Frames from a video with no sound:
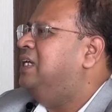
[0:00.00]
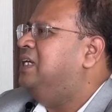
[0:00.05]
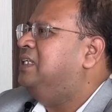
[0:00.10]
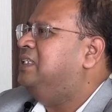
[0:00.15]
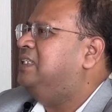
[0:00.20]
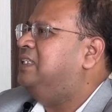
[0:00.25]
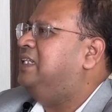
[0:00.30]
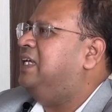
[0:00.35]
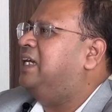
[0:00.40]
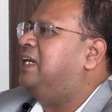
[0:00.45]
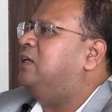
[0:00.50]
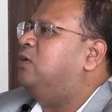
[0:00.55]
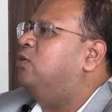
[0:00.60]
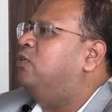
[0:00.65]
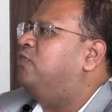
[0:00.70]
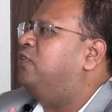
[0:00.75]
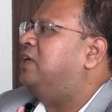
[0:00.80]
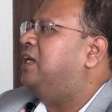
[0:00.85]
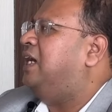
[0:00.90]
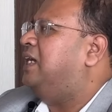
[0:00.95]
See, they can
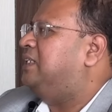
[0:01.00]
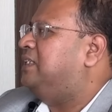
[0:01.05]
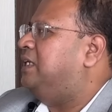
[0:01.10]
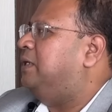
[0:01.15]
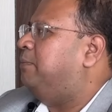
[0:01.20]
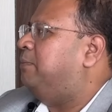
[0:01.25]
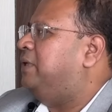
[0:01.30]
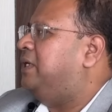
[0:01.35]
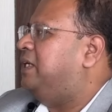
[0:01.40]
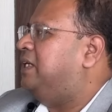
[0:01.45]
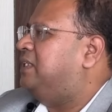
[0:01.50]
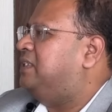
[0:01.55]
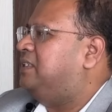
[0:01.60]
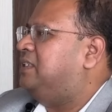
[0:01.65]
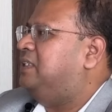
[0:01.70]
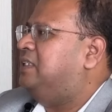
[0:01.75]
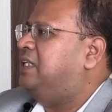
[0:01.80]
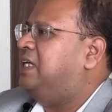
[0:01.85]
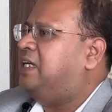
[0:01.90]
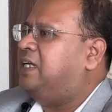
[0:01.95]
go for large
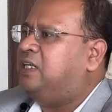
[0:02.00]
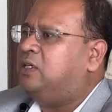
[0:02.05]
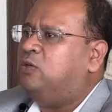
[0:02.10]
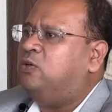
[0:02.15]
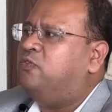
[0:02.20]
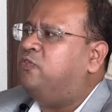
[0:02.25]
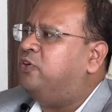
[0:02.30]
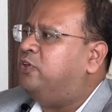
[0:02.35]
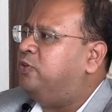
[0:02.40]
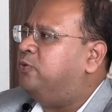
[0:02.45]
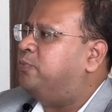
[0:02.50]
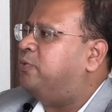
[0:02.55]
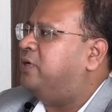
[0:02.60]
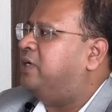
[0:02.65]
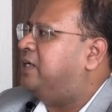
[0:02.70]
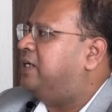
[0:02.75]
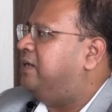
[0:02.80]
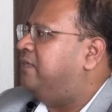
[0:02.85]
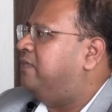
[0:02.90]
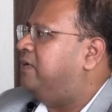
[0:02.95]
capex, they can go for new
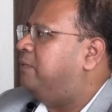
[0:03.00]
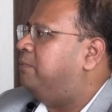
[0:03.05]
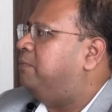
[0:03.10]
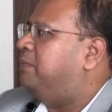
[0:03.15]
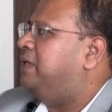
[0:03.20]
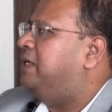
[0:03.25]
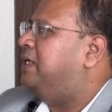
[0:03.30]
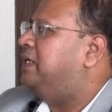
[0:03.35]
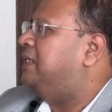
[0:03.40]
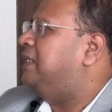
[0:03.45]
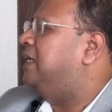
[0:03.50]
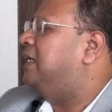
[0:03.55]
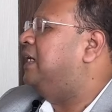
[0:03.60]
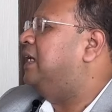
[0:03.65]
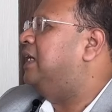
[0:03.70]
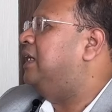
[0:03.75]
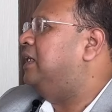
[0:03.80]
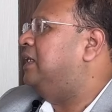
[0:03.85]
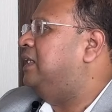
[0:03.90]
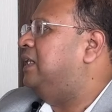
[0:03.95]
product development, they
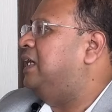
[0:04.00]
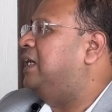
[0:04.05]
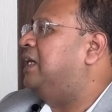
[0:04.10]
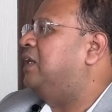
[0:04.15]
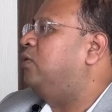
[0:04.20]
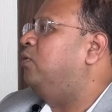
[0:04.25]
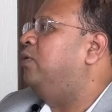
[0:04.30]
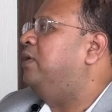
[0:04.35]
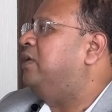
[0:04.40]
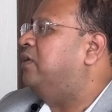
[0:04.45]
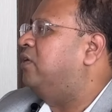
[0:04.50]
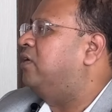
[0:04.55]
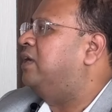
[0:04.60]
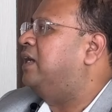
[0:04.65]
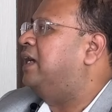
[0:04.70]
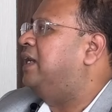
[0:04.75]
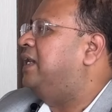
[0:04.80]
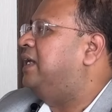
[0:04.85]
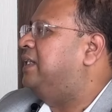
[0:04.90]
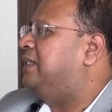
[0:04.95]
can go
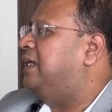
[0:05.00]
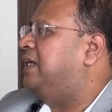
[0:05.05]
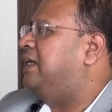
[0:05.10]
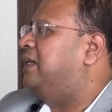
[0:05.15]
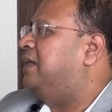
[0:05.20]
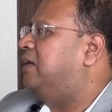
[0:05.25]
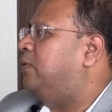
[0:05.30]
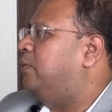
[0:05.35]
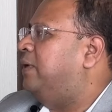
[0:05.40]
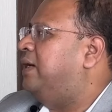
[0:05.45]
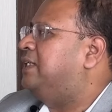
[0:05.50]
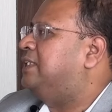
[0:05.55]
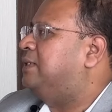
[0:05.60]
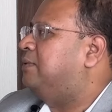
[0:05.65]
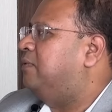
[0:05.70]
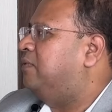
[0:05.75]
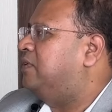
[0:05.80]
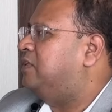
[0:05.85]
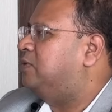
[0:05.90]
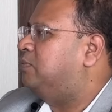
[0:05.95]
inorganic, they can acquire
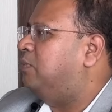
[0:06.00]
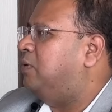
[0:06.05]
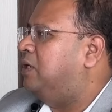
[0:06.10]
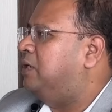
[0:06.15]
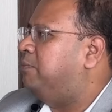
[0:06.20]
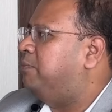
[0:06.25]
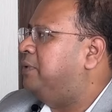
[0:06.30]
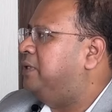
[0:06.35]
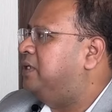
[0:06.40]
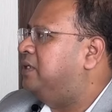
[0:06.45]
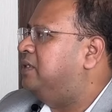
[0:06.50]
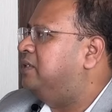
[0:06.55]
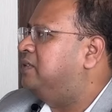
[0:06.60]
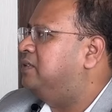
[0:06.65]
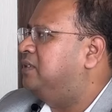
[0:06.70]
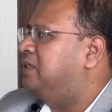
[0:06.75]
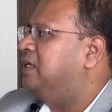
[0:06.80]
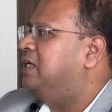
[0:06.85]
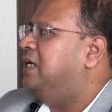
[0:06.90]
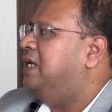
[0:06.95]
some of the smaller
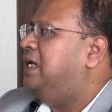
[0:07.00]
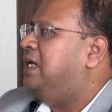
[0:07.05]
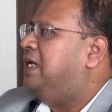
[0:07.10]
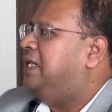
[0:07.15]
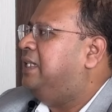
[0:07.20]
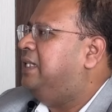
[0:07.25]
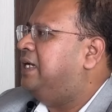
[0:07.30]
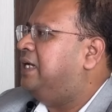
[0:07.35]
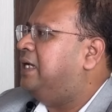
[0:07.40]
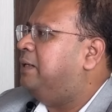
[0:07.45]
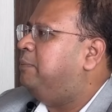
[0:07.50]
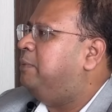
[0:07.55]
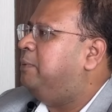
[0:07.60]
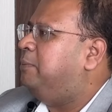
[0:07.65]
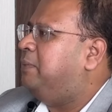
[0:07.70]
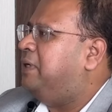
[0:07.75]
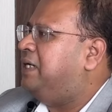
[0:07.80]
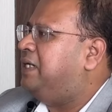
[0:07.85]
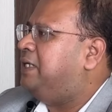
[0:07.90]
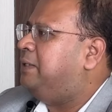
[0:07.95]
peers. There can be
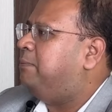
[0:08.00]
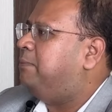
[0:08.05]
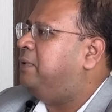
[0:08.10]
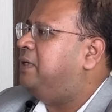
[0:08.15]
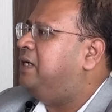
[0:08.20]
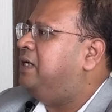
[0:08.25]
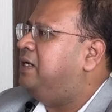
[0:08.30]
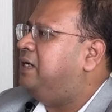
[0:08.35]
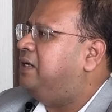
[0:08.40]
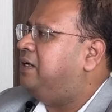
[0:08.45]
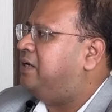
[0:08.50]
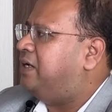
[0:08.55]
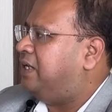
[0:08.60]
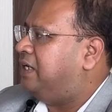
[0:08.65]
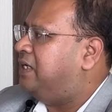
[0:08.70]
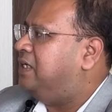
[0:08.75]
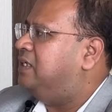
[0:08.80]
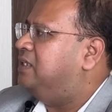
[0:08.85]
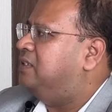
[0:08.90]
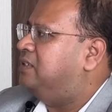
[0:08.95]
multiple
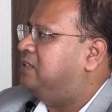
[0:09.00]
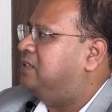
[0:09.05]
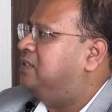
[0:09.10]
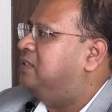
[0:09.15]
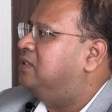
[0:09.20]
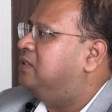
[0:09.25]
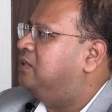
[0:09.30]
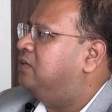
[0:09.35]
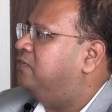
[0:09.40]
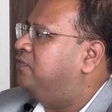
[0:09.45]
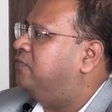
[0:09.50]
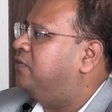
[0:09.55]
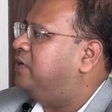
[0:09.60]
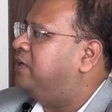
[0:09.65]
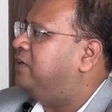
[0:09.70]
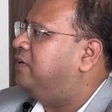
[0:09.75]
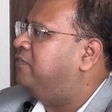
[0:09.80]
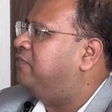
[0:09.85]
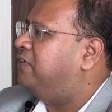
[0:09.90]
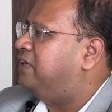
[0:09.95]
triggers
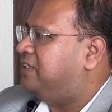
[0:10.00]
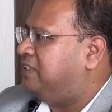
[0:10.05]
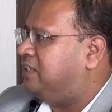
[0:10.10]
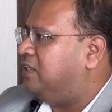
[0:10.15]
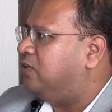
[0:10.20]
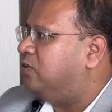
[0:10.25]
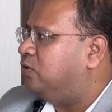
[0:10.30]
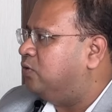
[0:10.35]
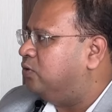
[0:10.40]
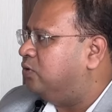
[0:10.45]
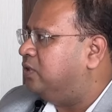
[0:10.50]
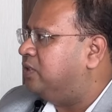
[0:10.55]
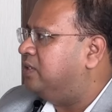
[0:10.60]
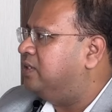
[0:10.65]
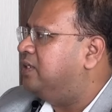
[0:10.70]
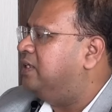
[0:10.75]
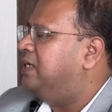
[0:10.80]
for a faster growth.